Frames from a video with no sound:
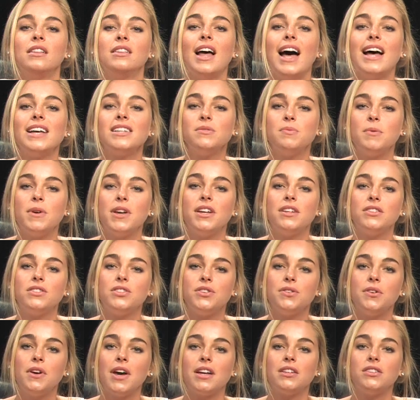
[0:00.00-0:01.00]
Last week,
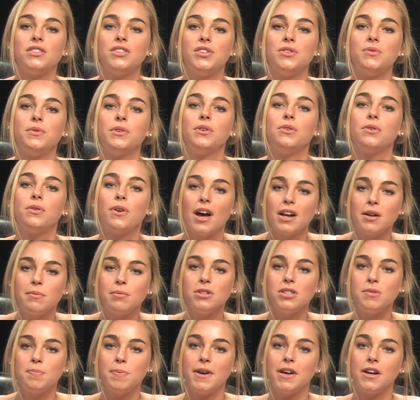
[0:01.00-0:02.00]
Duke had two incredible
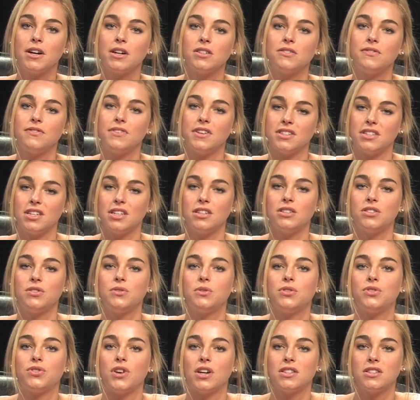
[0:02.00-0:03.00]
speakers visit to
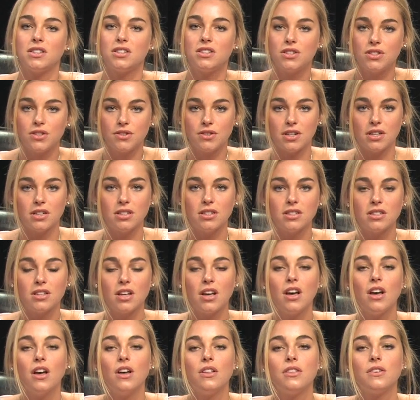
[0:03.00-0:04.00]
address the students.
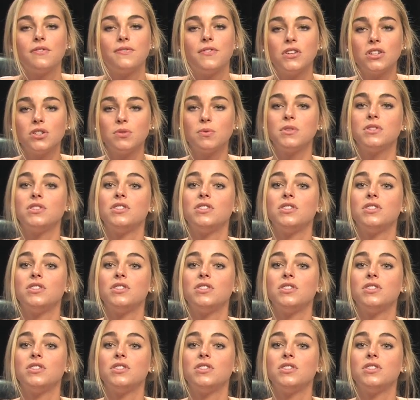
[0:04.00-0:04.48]
The first was